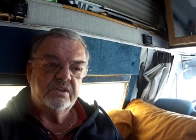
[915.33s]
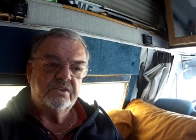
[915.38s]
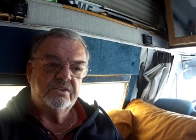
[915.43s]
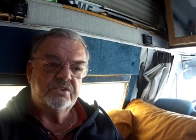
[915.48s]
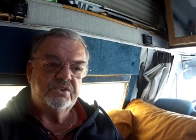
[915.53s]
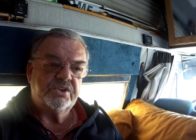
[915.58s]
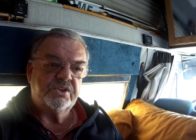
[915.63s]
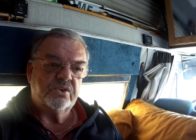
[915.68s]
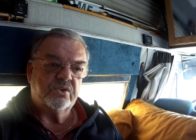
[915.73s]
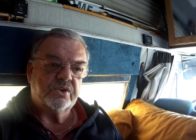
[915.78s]

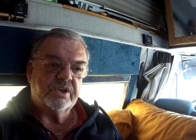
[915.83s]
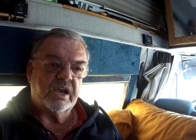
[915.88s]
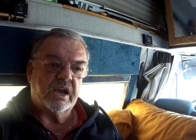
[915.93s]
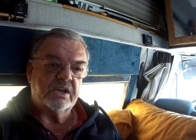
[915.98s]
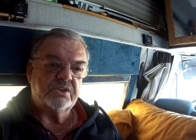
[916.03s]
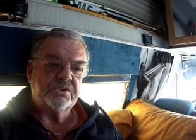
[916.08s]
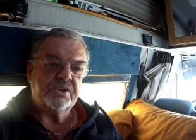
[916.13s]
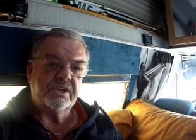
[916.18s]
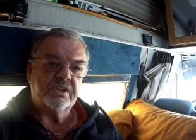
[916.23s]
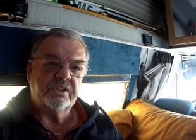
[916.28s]

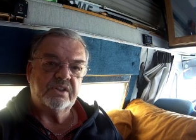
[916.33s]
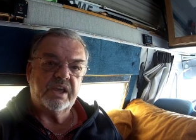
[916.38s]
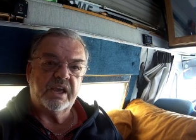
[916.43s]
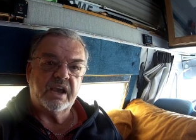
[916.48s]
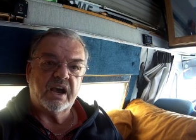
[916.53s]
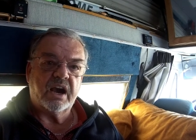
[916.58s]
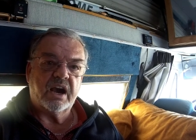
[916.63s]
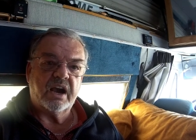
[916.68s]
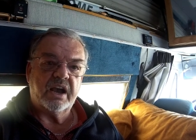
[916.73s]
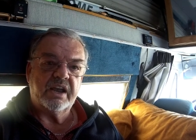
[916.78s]
geocaching, they
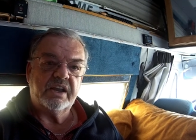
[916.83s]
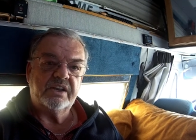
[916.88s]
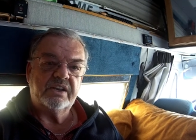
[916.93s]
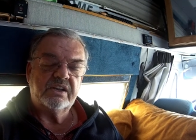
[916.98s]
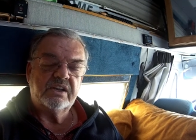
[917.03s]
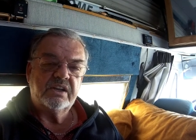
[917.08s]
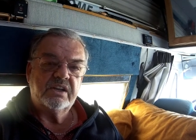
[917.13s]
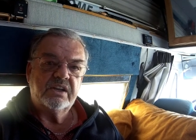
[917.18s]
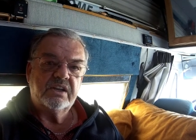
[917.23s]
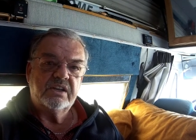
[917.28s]
hide
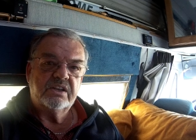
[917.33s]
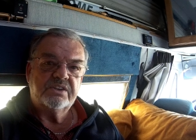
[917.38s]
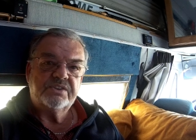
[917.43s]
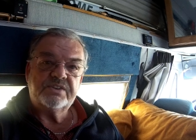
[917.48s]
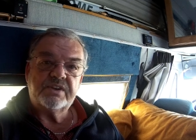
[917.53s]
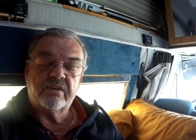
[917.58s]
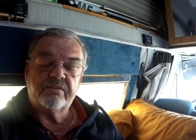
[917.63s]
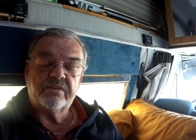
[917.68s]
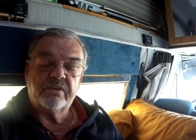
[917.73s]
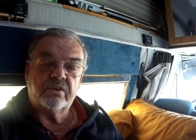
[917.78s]

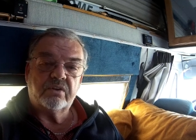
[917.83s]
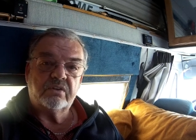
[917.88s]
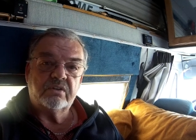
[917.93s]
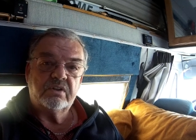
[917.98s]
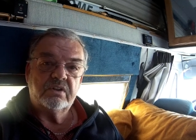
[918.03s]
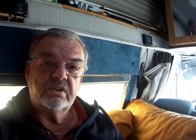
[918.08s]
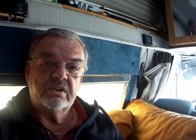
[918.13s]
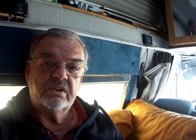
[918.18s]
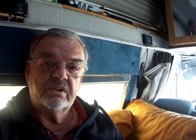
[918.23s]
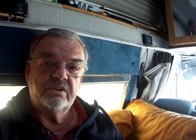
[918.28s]
several
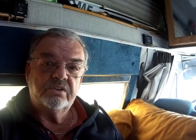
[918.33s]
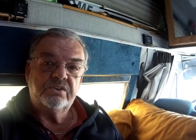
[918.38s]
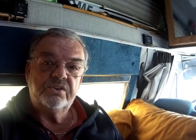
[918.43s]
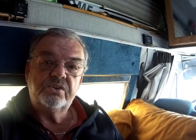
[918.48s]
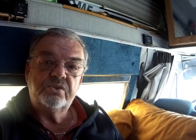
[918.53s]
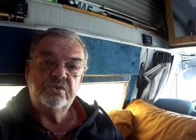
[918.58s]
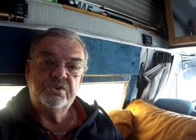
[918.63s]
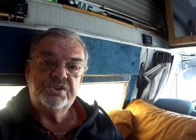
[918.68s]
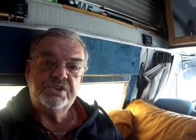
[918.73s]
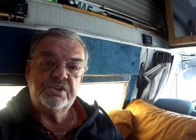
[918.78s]

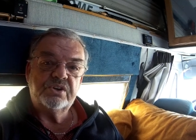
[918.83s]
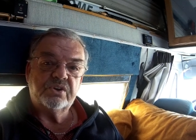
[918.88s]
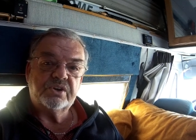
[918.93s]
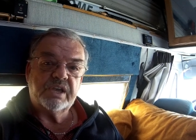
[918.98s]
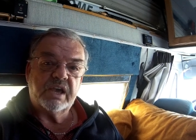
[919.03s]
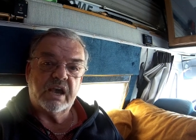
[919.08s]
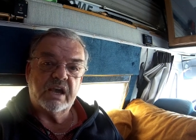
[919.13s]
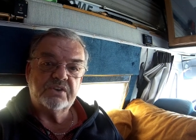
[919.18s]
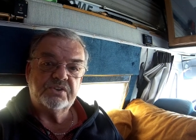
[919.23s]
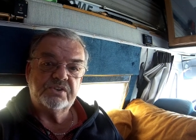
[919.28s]
new
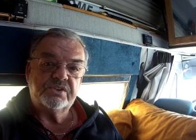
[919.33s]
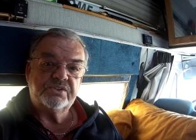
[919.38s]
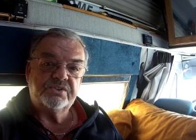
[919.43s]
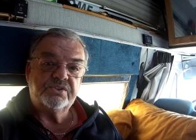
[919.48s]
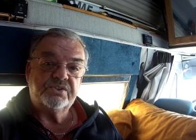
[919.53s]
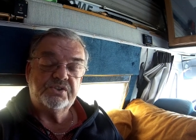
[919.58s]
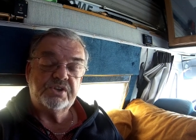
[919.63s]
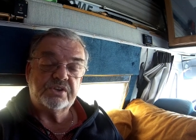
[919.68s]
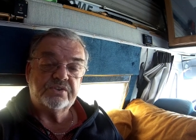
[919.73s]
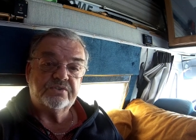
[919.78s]
geocaches
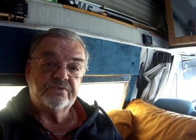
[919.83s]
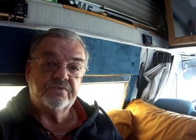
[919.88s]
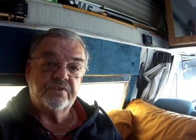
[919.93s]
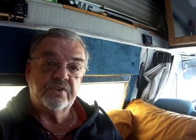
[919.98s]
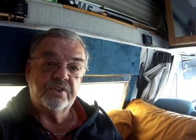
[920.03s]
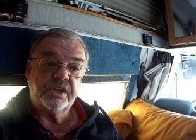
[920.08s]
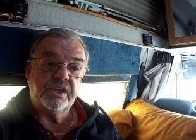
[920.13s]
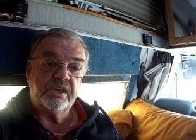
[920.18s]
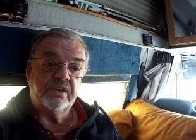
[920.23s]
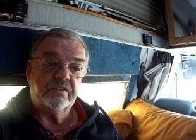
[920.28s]
just for
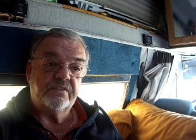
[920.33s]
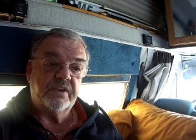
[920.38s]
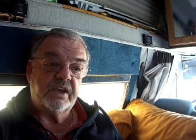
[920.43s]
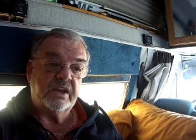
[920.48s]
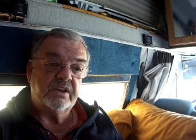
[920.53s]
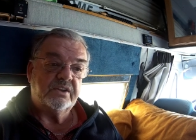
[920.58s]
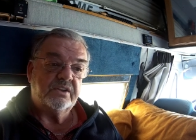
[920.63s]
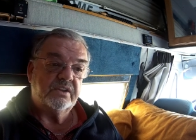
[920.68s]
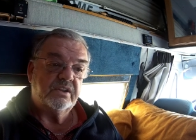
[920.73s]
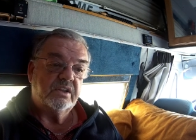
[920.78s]
the
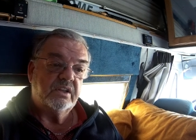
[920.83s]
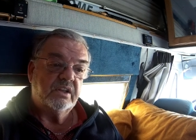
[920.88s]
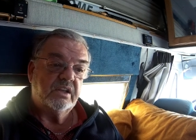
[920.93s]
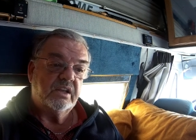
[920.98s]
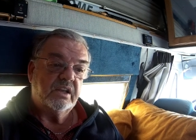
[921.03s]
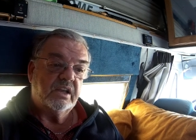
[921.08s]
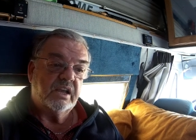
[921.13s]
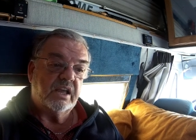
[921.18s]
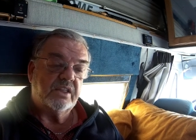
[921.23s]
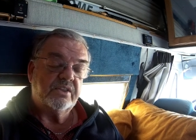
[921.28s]
event,
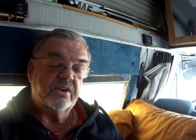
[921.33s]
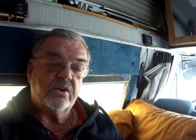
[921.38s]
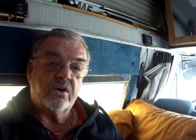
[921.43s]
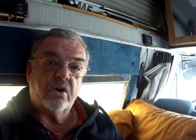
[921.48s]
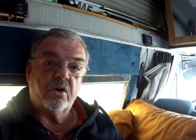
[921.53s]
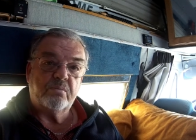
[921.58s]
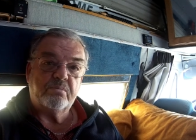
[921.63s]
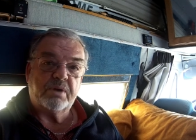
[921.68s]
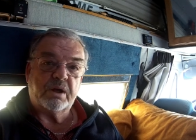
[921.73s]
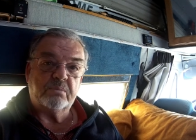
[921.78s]
and they're
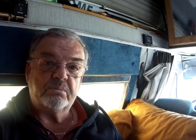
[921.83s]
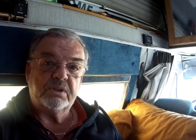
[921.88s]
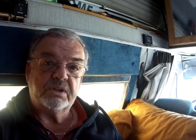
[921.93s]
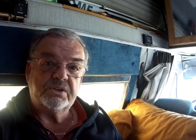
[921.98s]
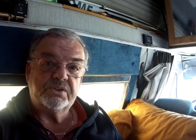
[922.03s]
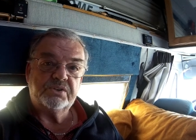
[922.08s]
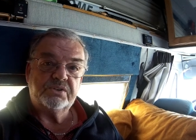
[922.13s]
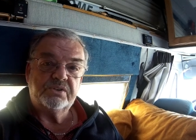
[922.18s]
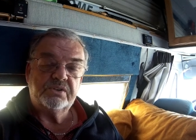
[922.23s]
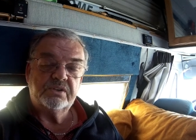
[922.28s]
all
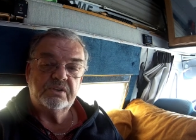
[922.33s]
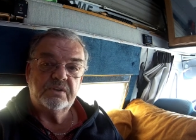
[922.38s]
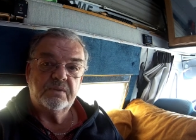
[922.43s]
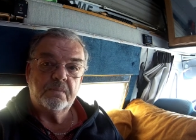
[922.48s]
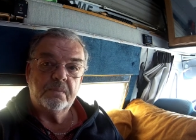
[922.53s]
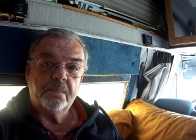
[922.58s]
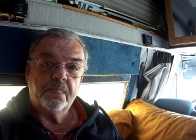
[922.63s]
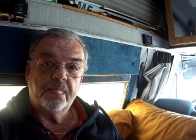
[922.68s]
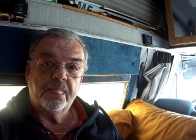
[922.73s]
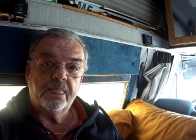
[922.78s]
published
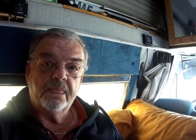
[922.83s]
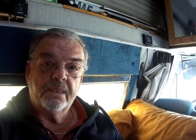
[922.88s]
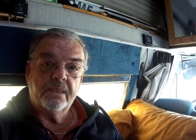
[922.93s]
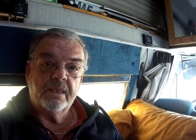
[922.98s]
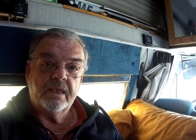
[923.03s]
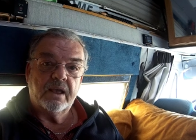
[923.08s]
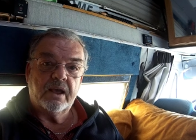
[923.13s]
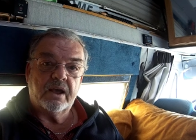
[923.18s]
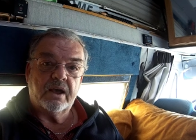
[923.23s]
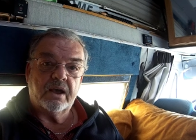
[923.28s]

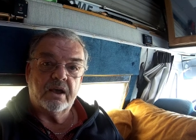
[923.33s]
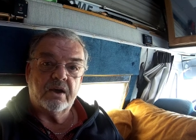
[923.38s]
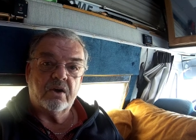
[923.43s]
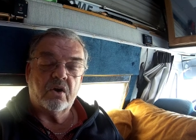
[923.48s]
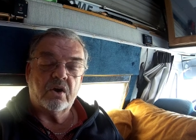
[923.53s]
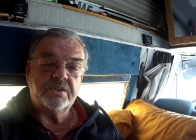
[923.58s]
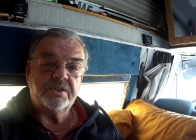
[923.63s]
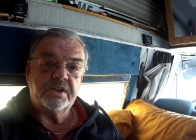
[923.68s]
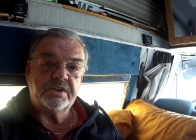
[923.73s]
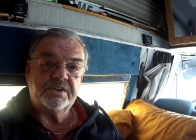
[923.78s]
uh,
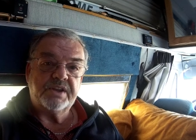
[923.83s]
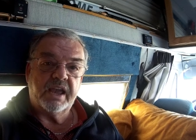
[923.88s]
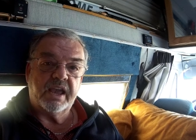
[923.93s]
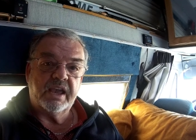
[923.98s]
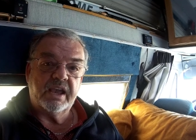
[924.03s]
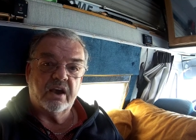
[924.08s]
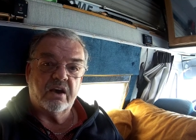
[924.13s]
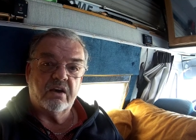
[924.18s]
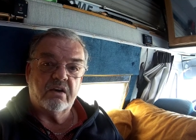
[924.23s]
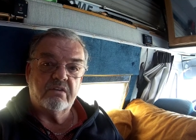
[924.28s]
on the
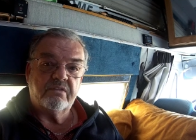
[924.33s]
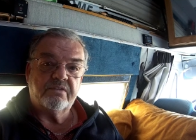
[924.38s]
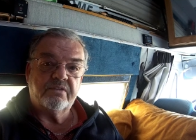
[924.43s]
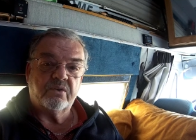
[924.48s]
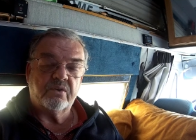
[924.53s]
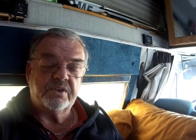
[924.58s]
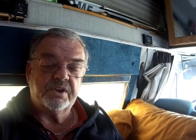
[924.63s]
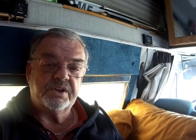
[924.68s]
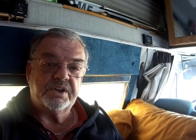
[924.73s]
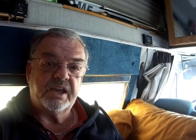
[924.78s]
day of
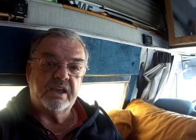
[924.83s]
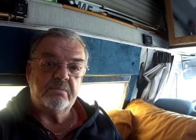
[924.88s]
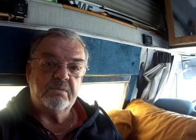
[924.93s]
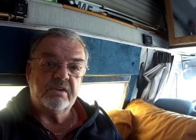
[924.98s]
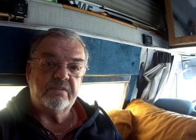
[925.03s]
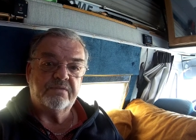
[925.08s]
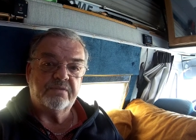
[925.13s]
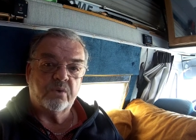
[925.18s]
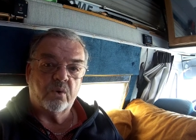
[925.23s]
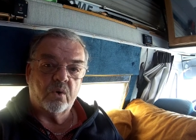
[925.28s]
or the day
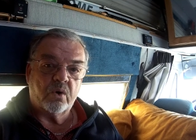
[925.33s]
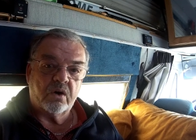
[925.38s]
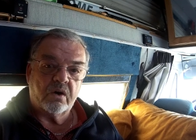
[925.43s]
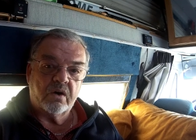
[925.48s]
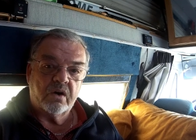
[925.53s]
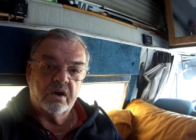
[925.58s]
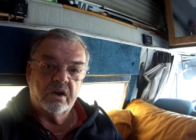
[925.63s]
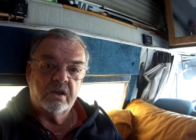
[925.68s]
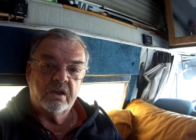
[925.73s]
before.